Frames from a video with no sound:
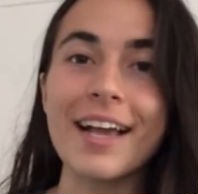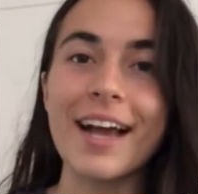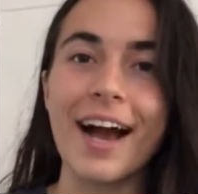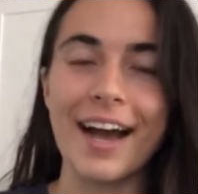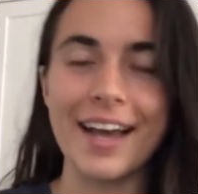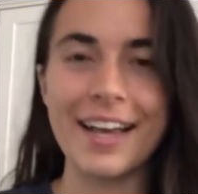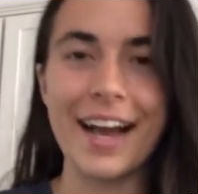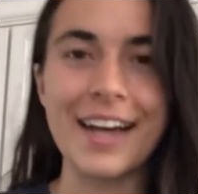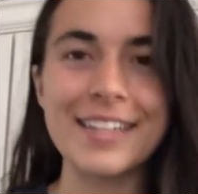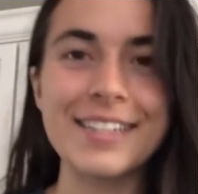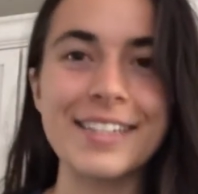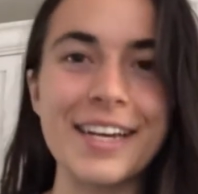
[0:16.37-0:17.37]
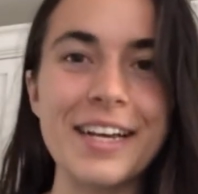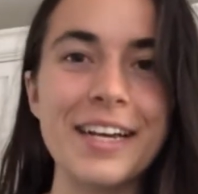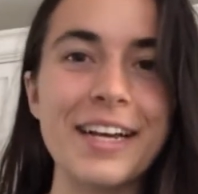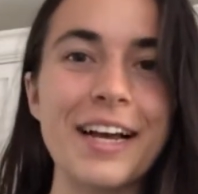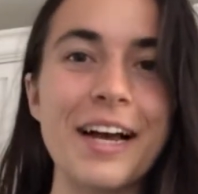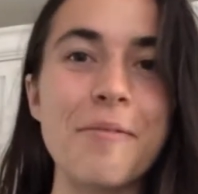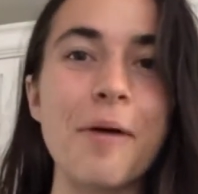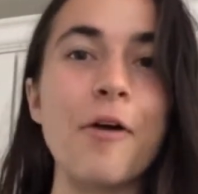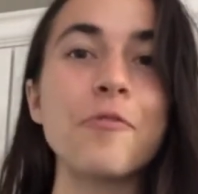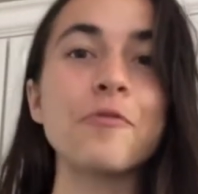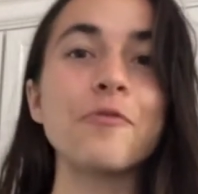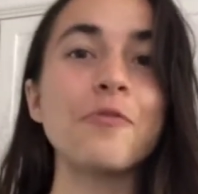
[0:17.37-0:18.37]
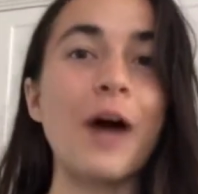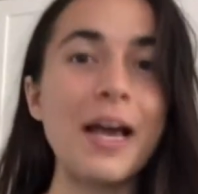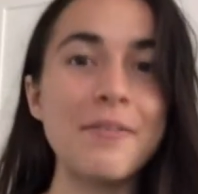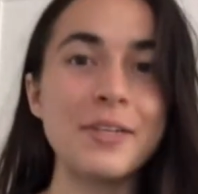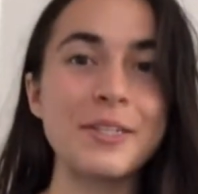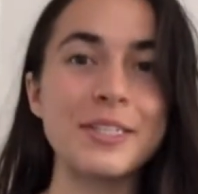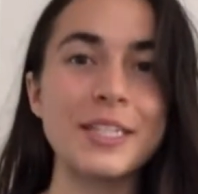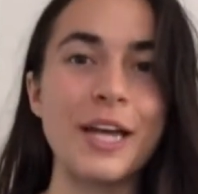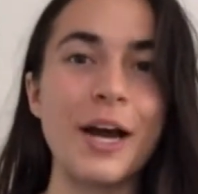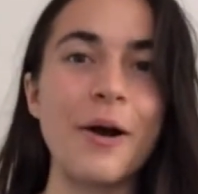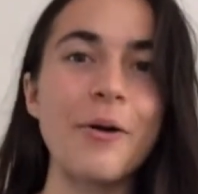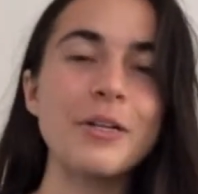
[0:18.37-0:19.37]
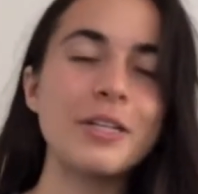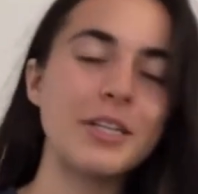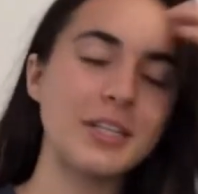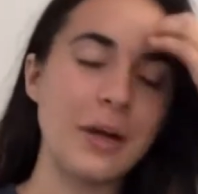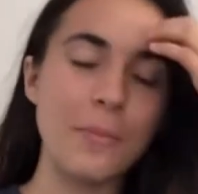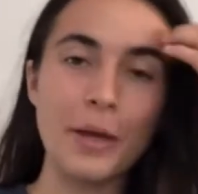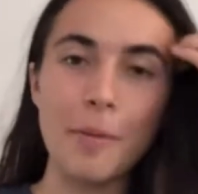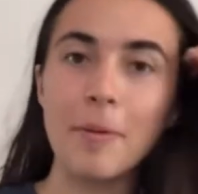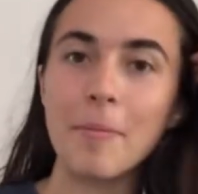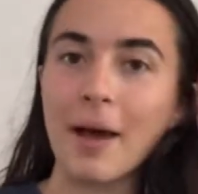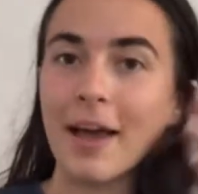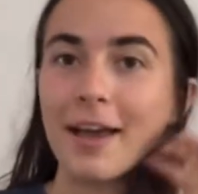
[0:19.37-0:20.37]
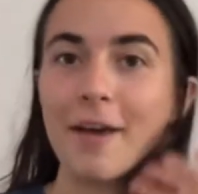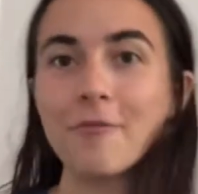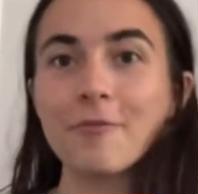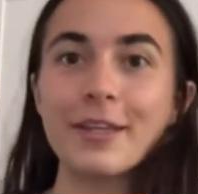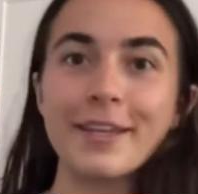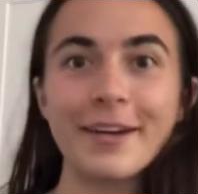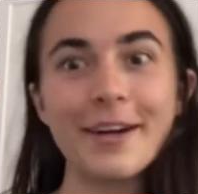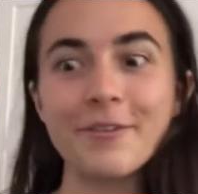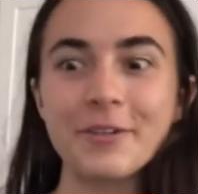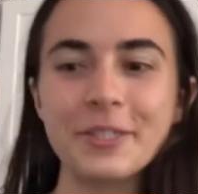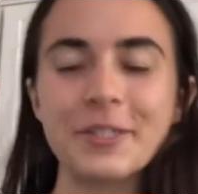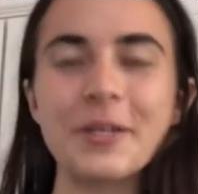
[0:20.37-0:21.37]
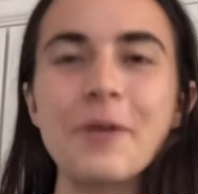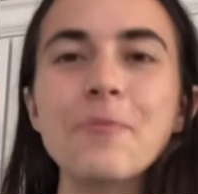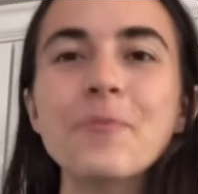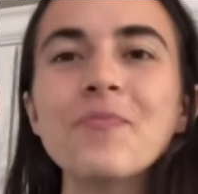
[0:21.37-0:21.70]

I got sick about five years ago, coming up on my fifth year anniversary,